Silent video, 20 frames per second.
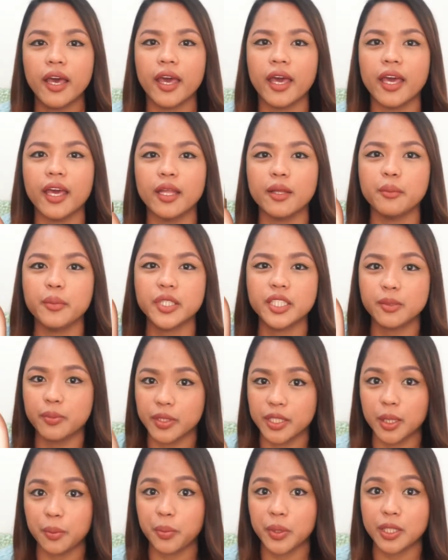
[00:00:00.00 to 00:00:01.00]
And mas
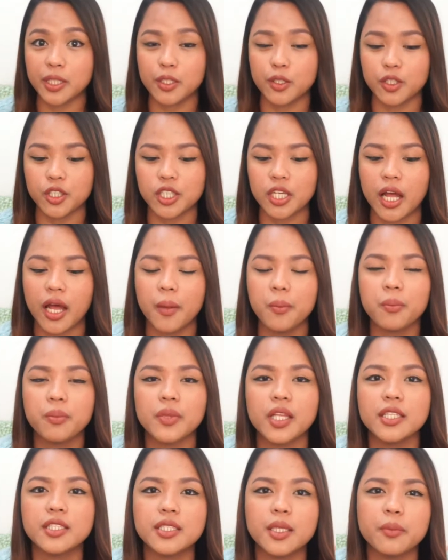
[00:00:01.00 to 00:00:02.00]
matipid ko siya.
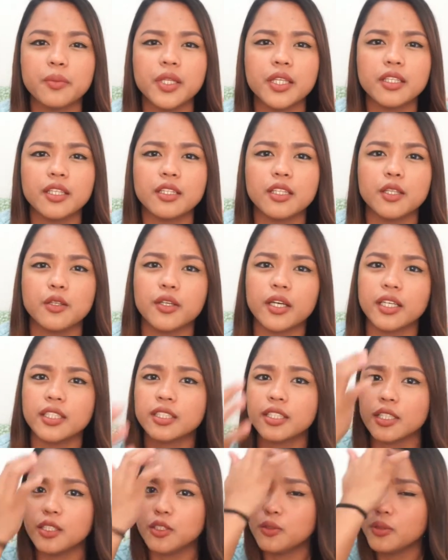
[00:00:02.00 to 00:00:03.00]
That's something that you
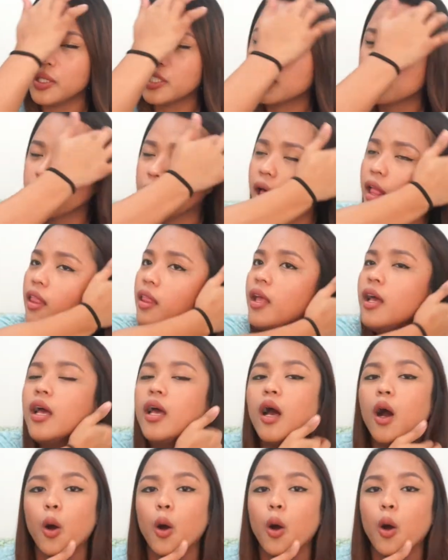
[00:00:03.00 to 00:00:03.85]
guys can do as well.